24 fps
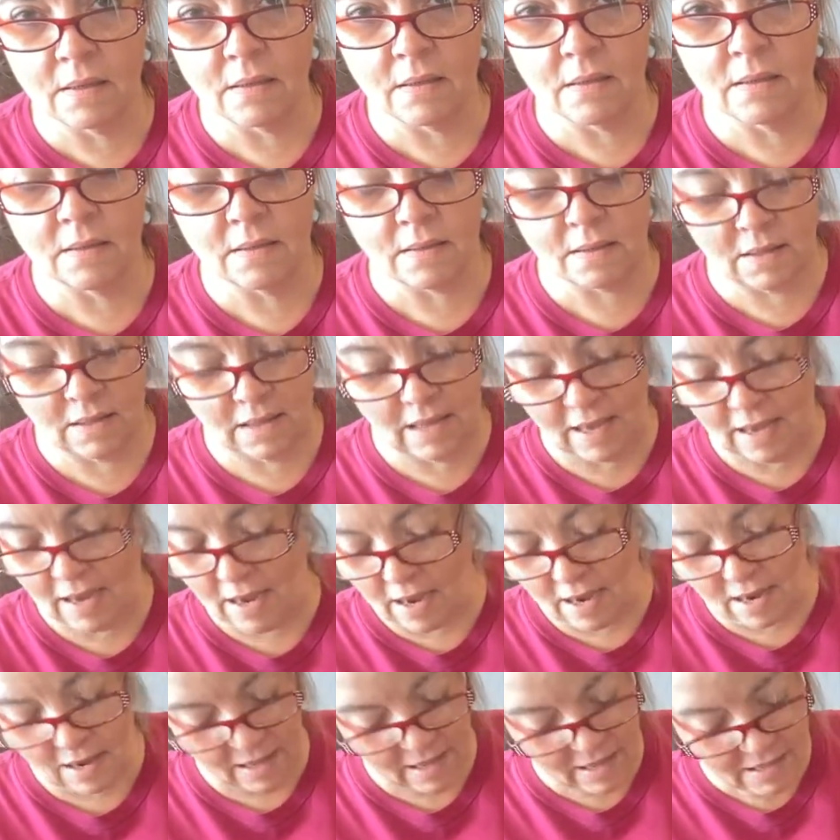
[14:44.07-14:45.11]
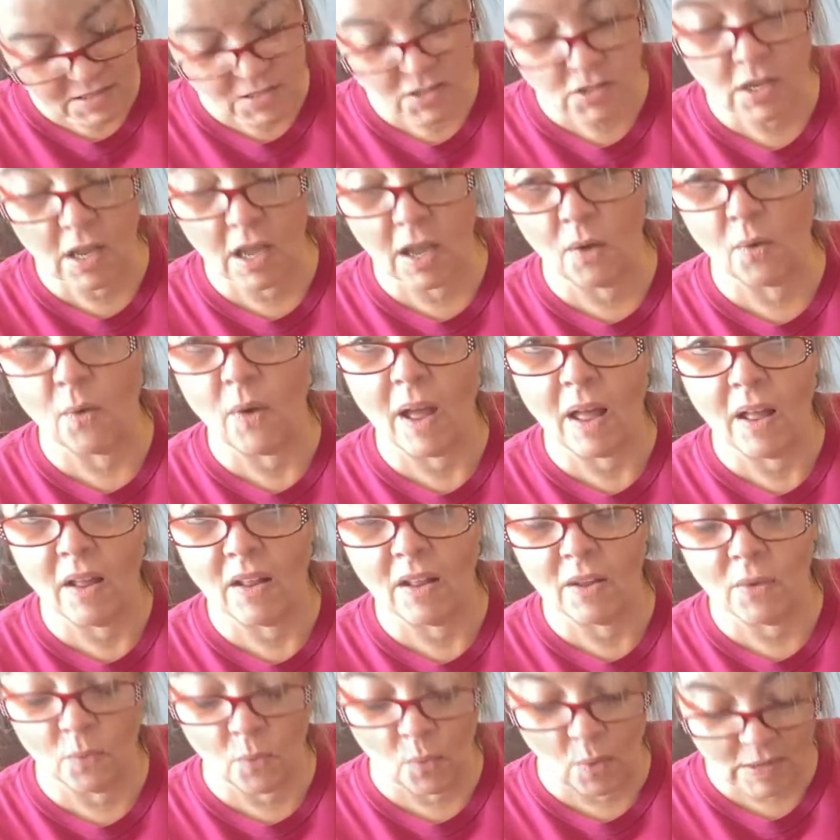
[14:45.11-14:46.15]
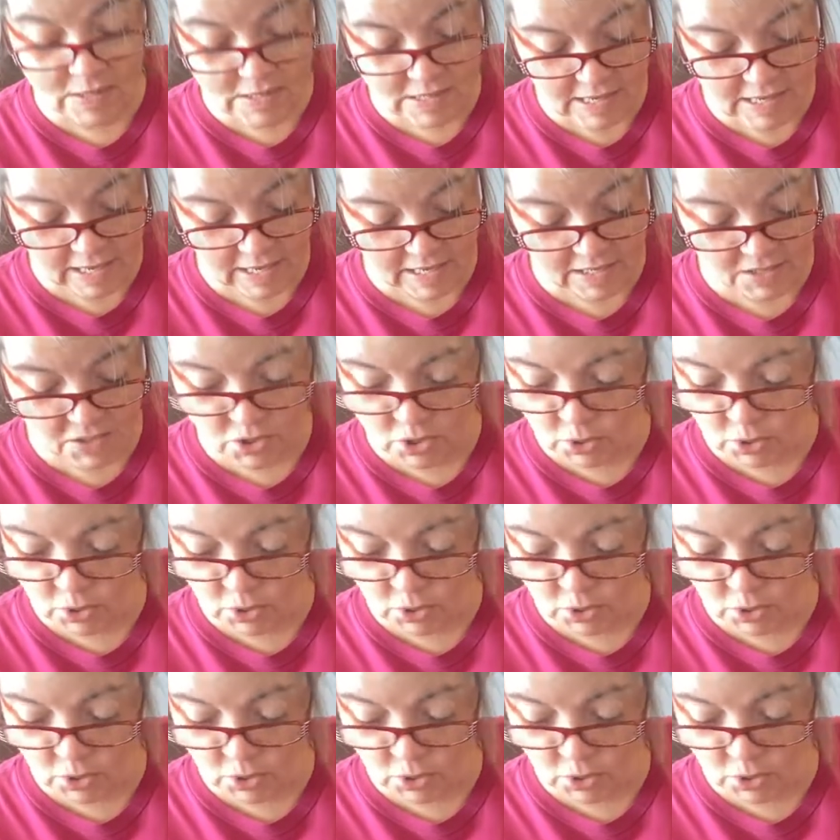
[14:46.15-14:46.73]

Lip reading: Yeah, well, once it gets to a